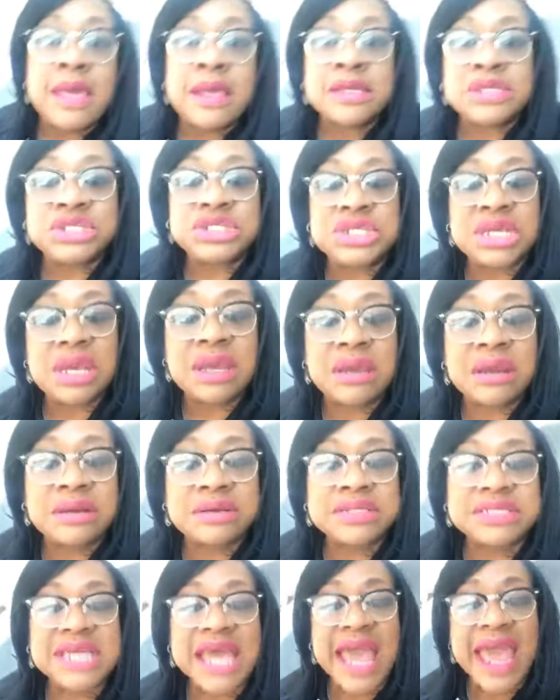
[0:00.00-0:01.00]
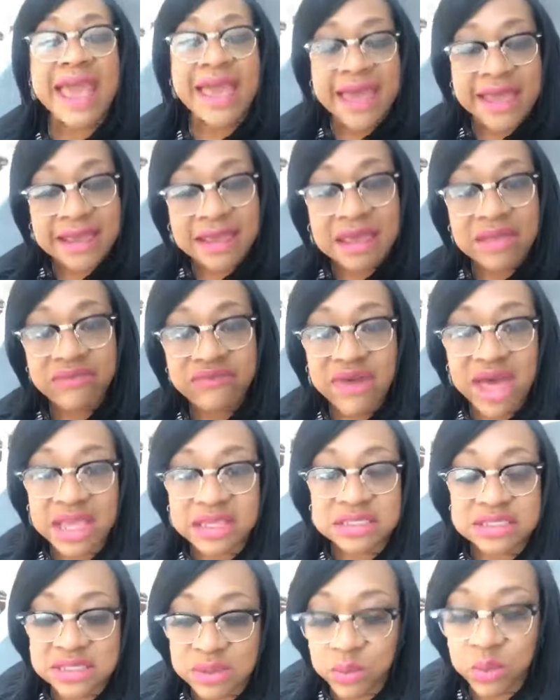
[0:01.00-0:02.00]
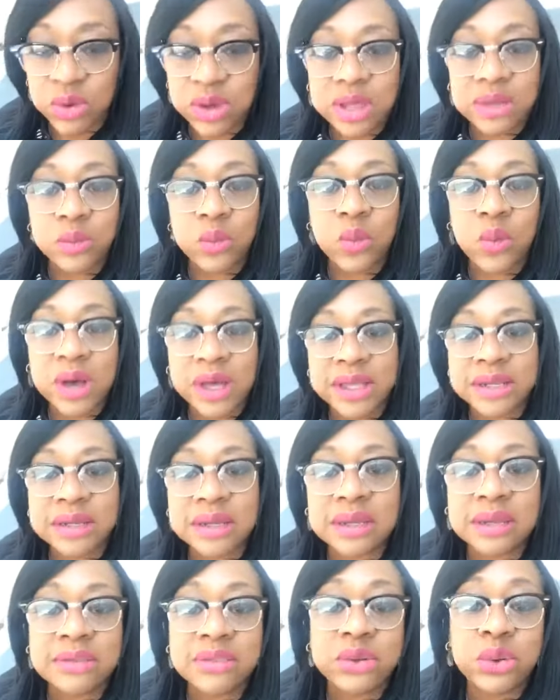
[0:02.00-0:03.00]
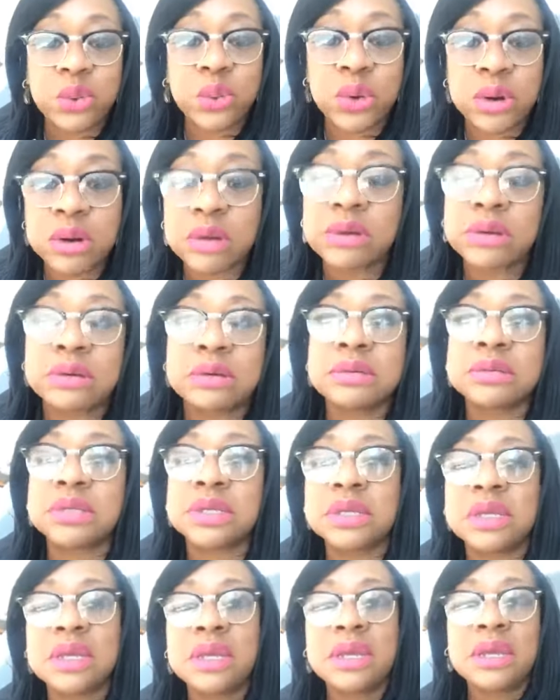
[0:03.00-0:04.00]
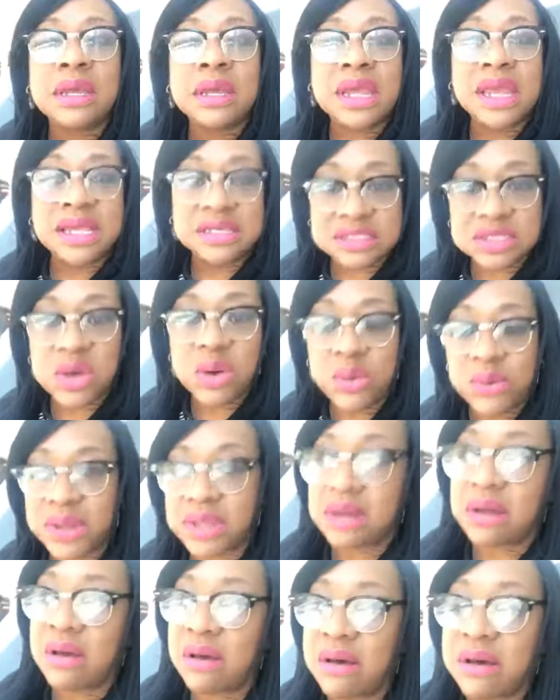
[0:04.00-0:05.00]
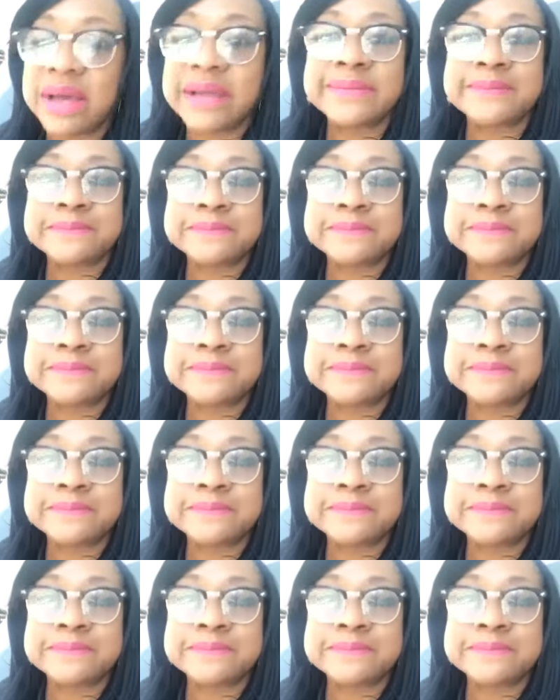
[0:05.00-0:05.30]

Share, tag, invite someone. What in the world is going on?